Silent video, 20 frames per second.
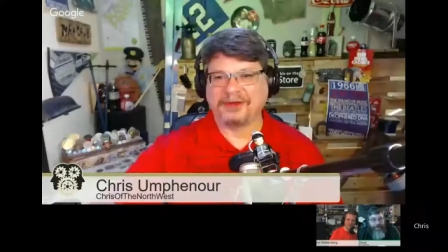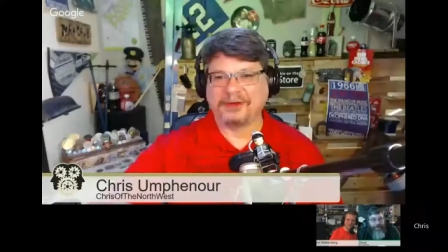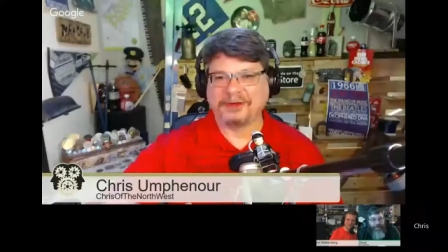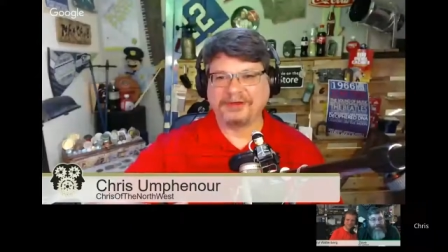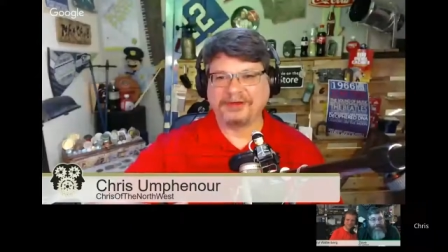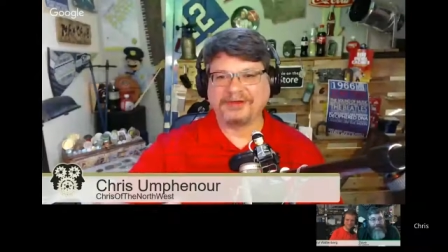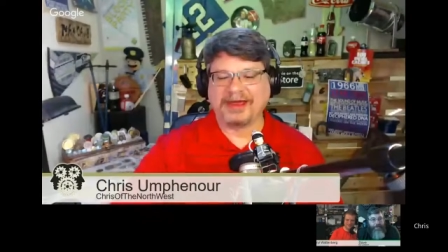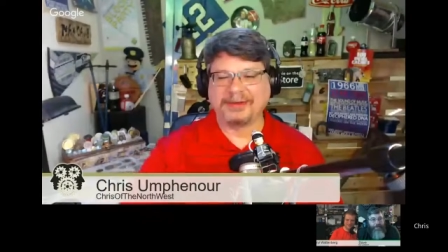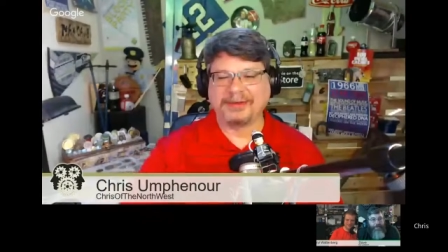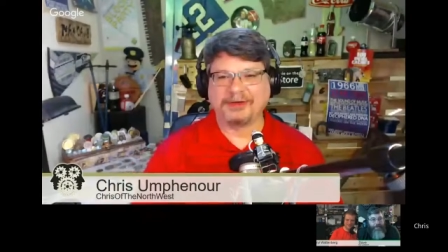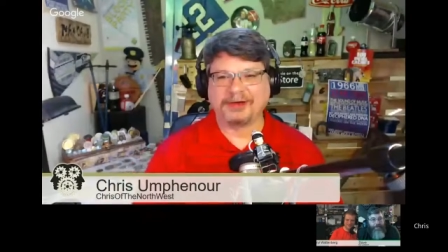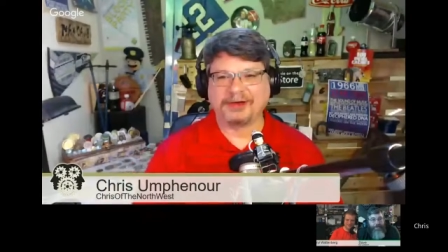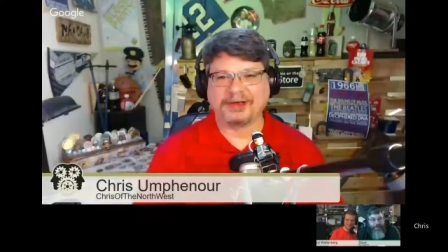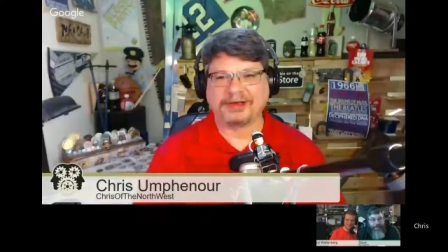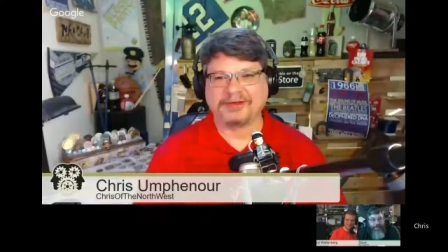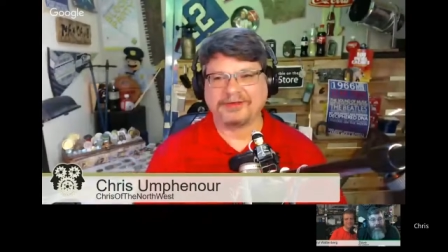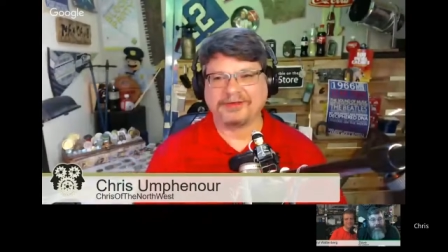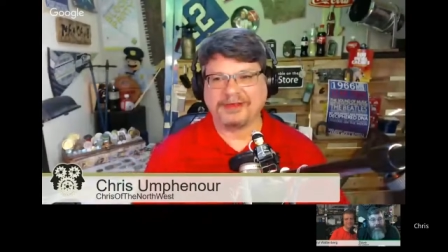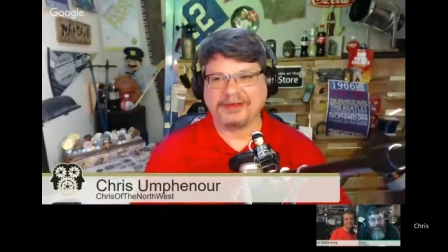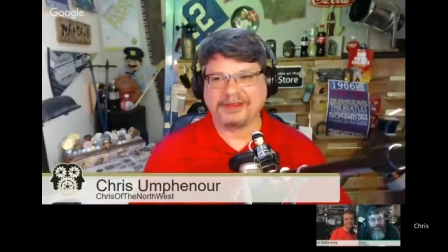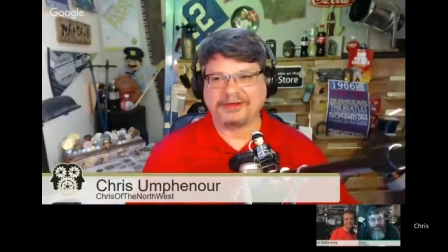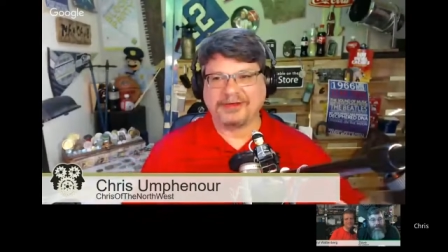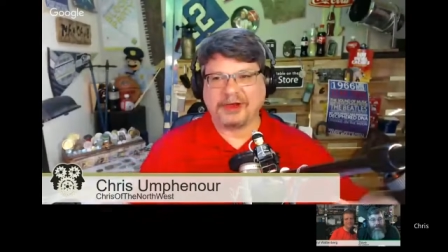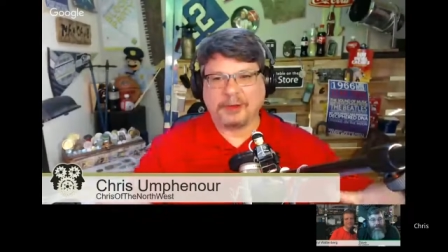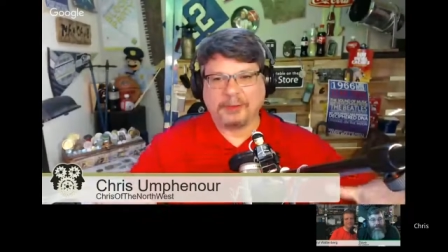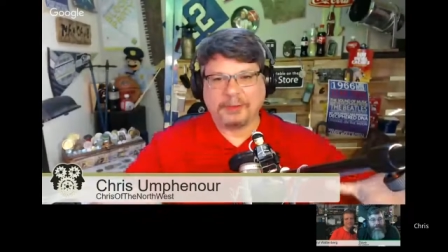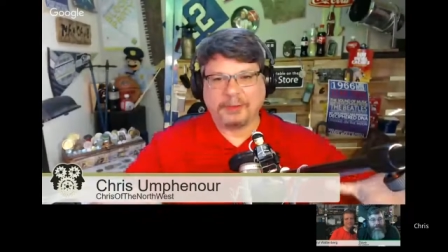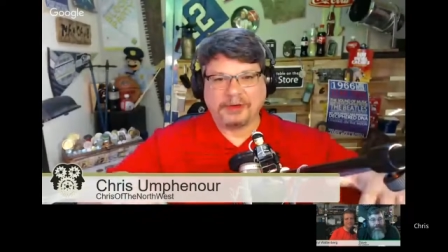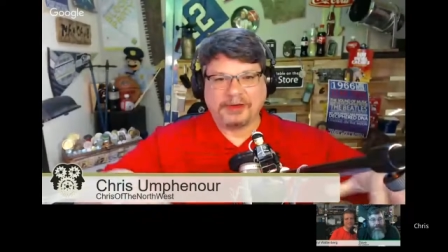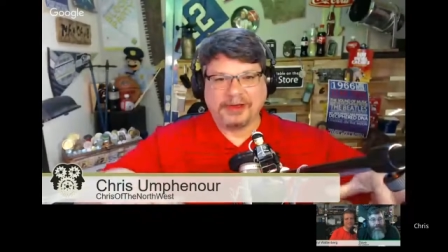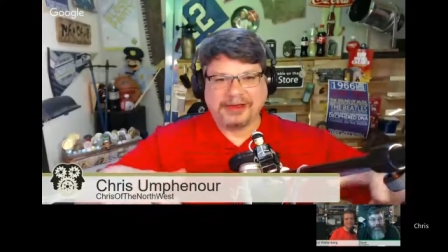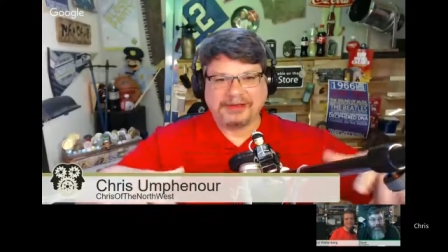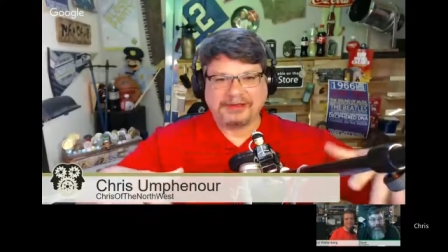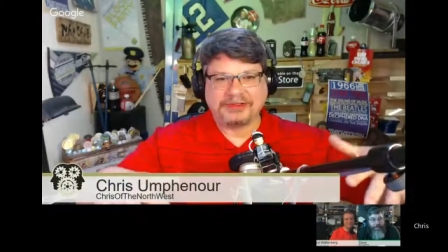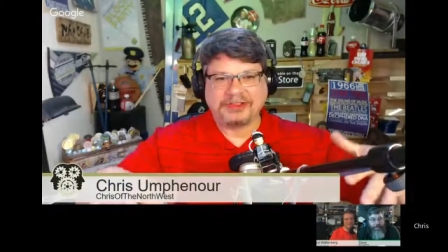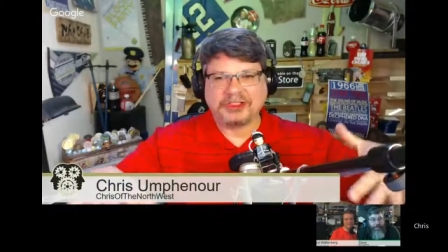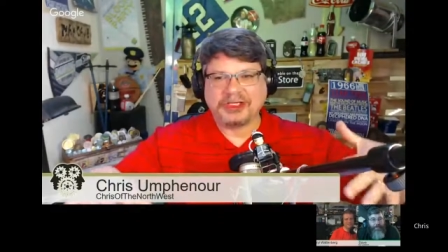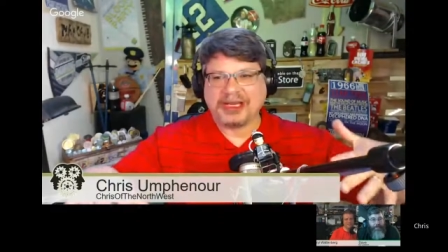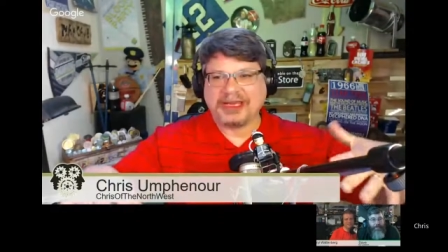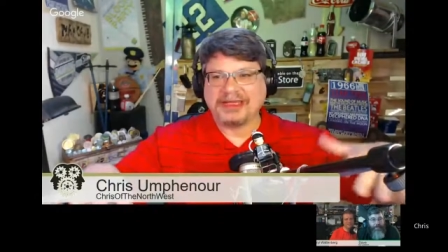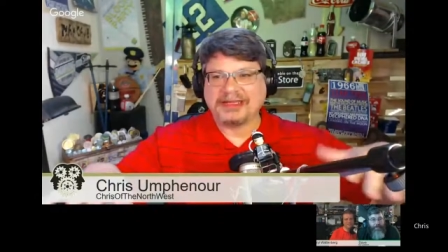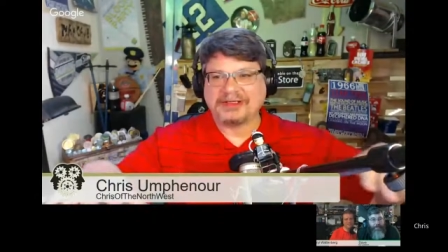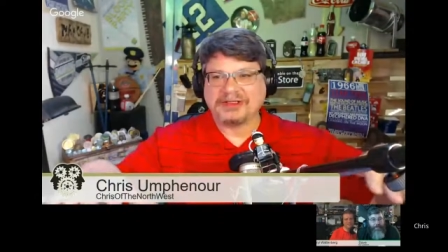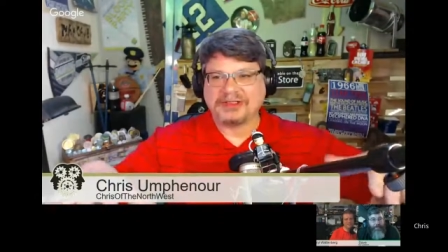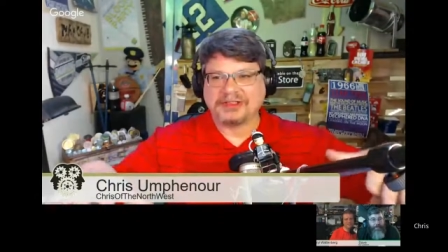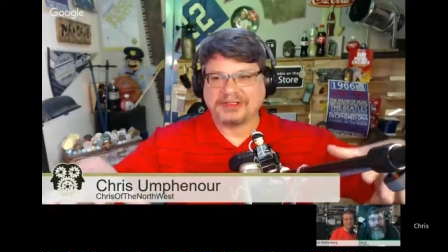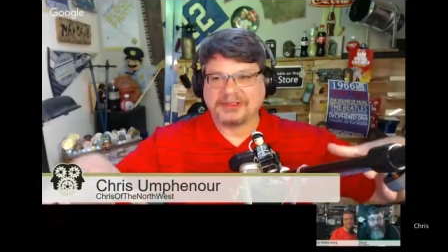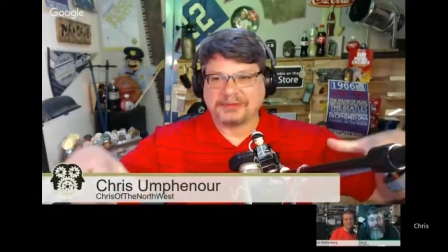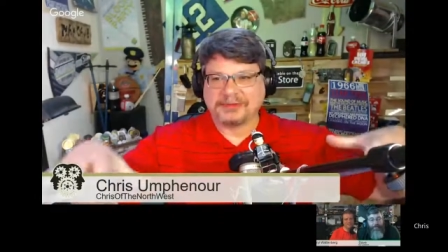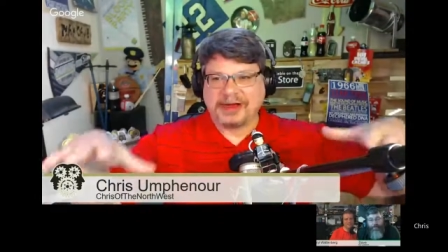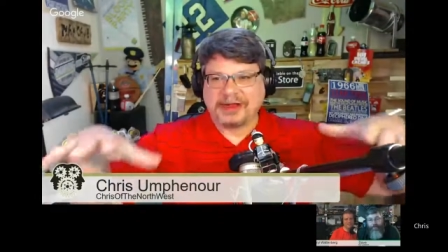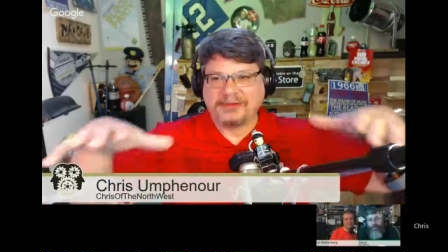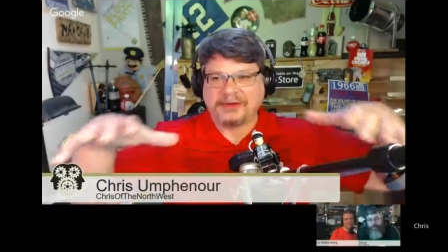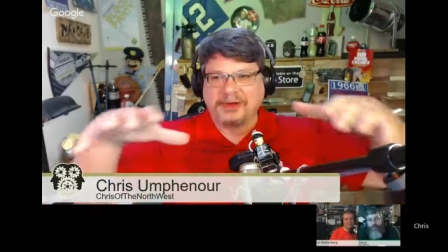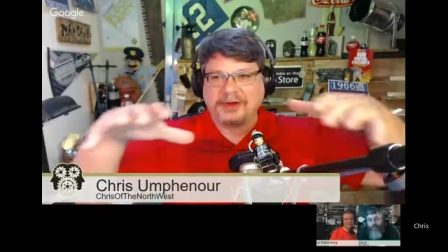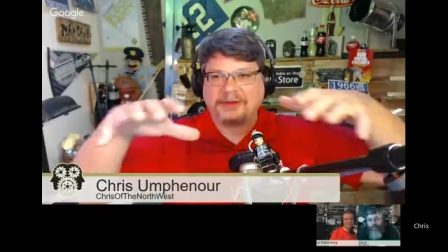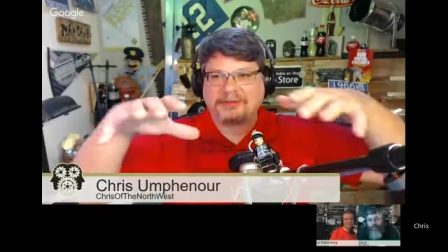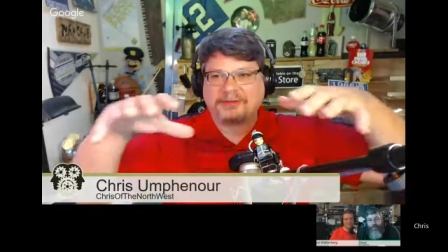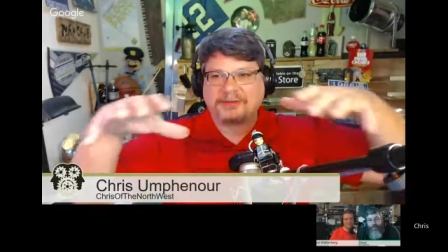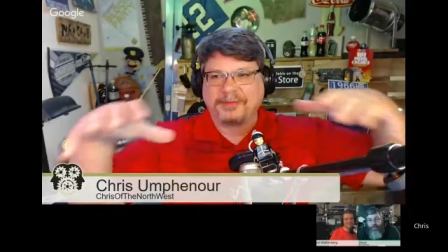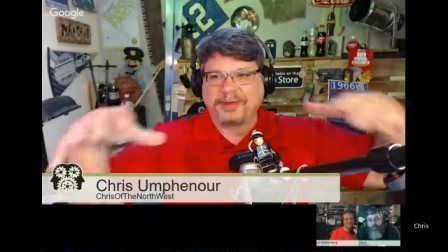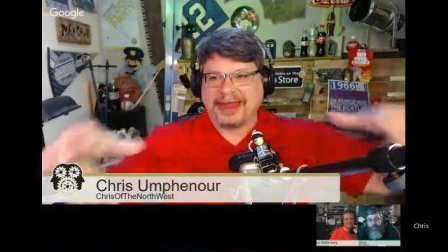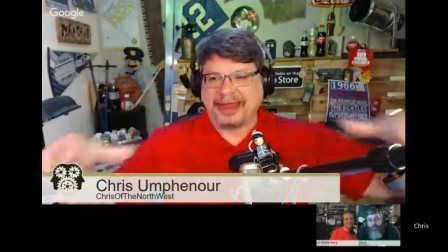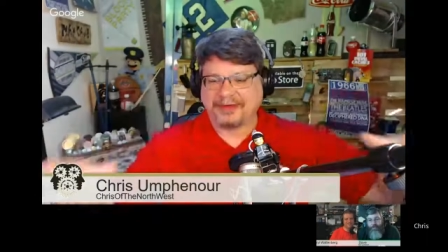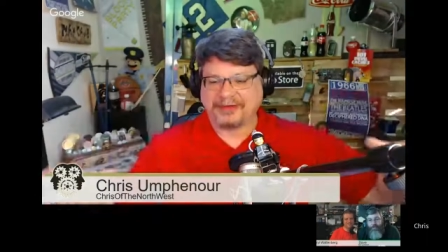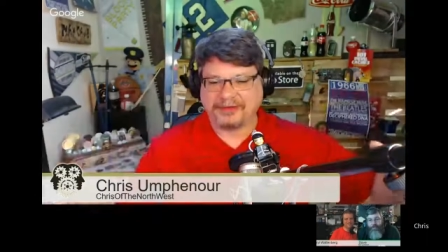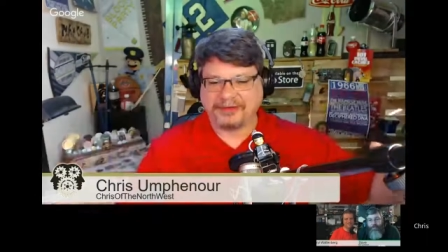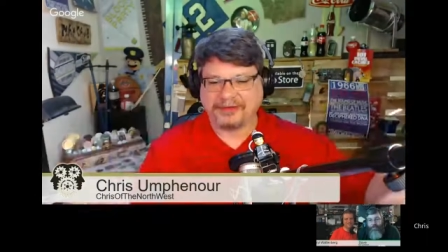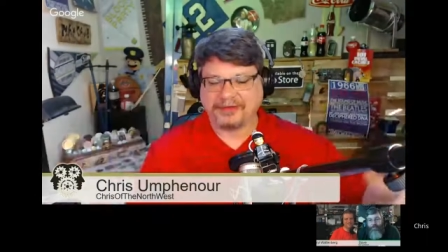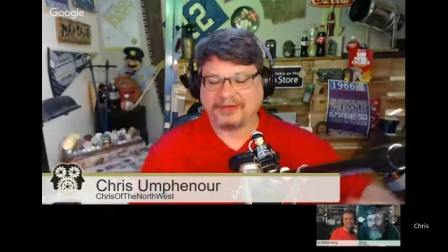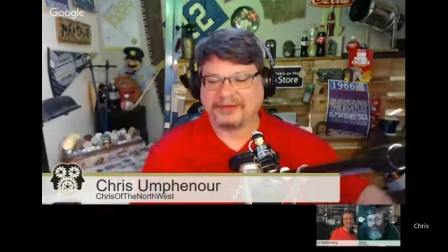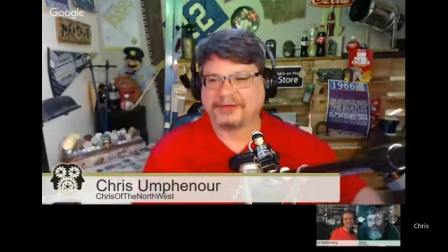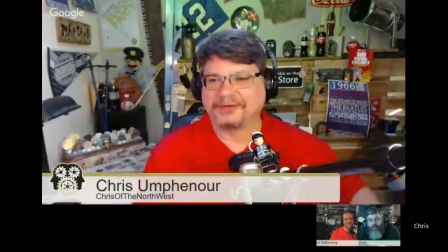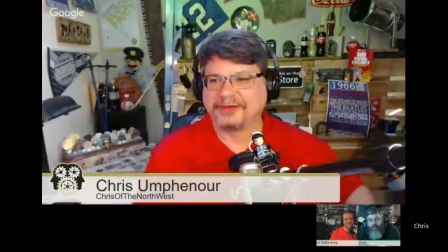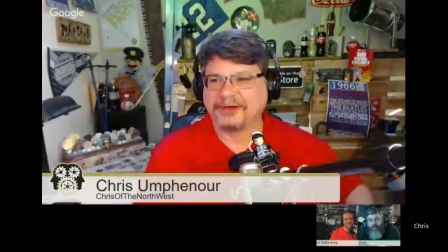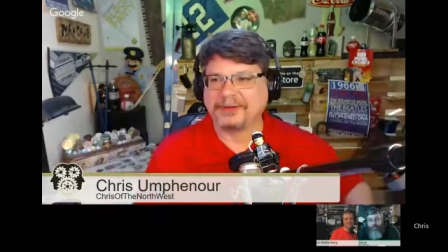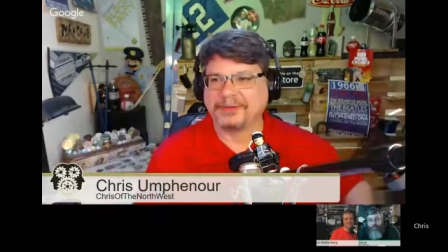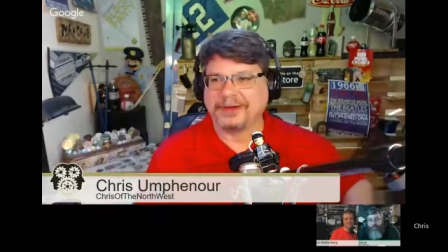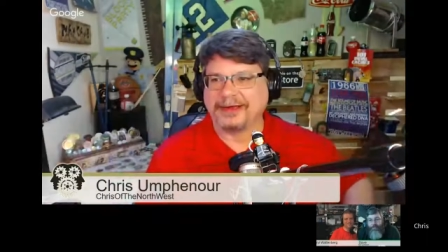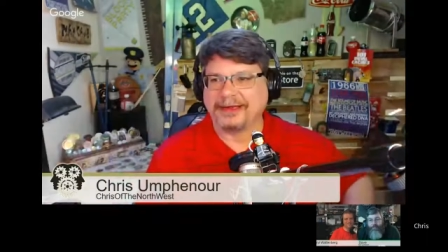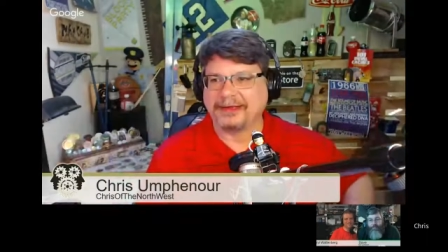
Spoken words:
time you're going to see the topo lines change is around the overpasses on the freeway.